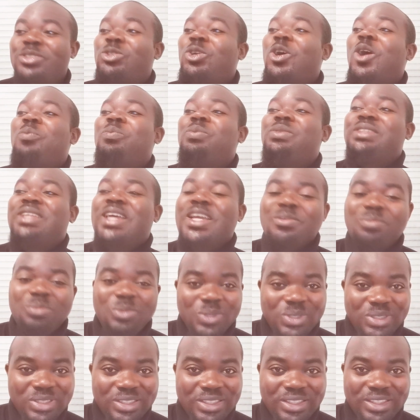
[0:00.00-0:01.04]
Top 10
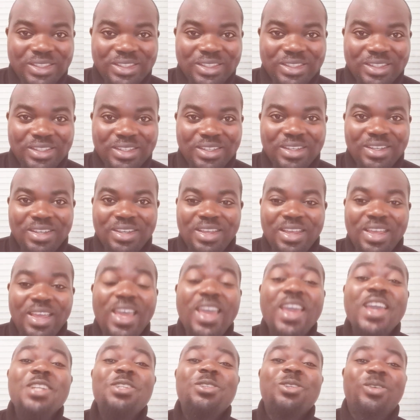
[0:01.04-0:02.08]
music,
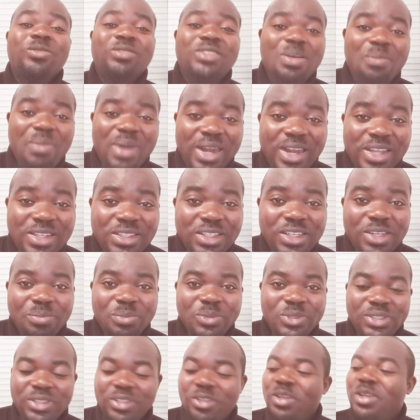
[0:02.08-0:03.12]
8 of them are Nigerian
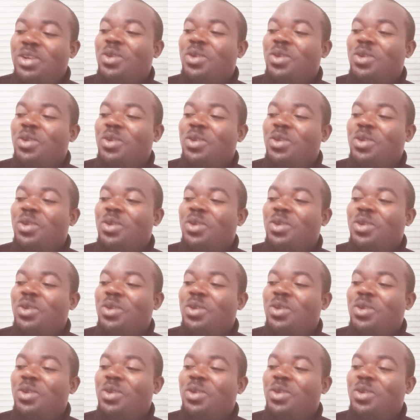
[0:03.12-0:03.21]
music.